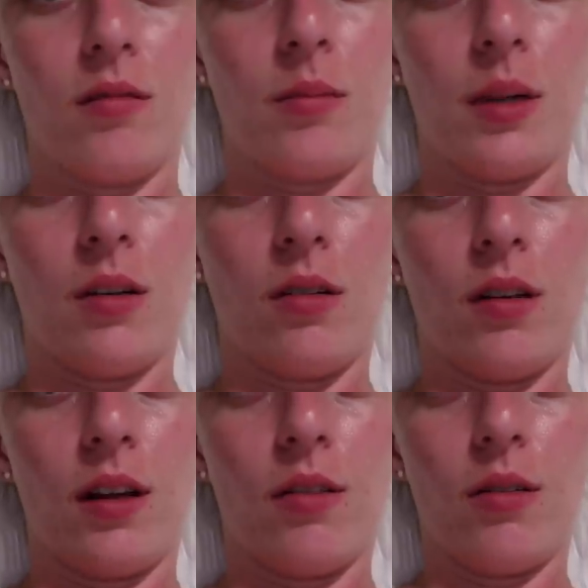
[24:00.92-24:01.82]
oh my
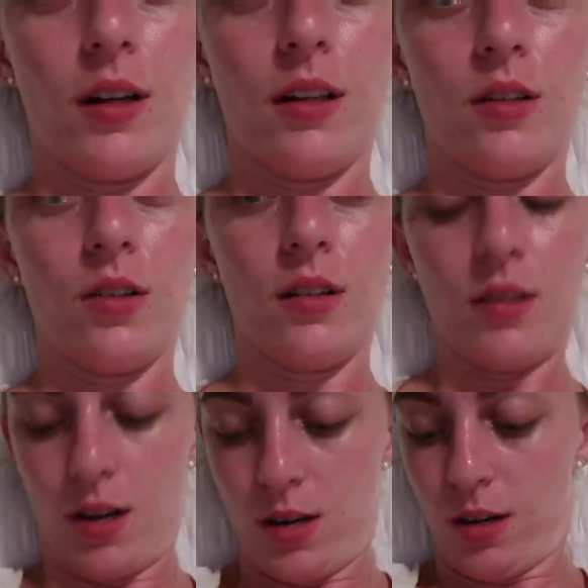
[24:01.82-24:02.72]
god, I thought I literally
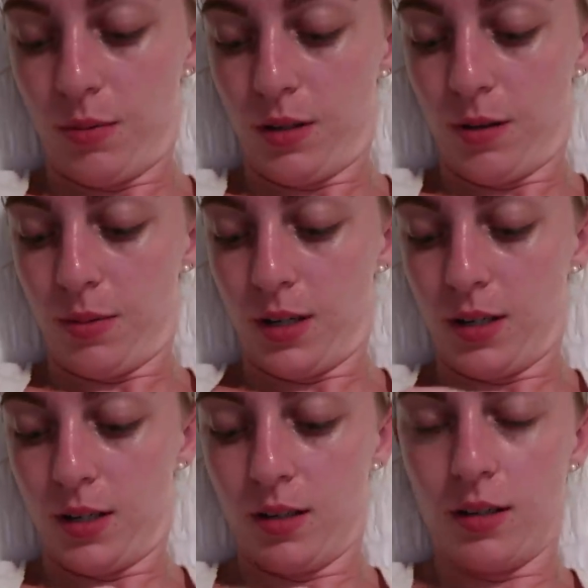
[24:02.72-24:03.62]
just had a nip slip, but I
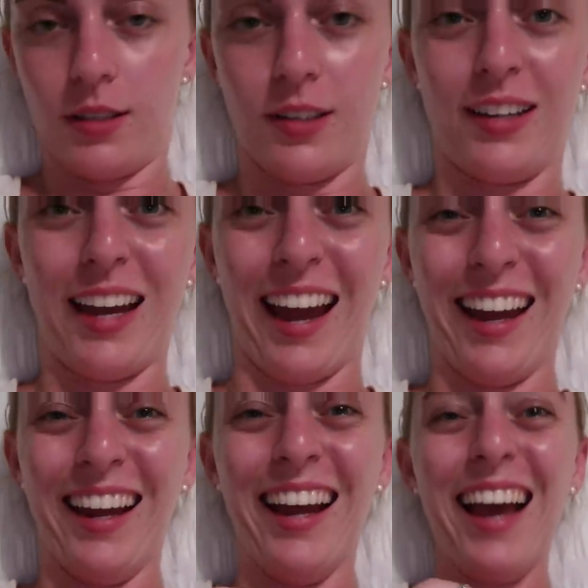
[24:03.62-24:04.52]
didn't. It's okay.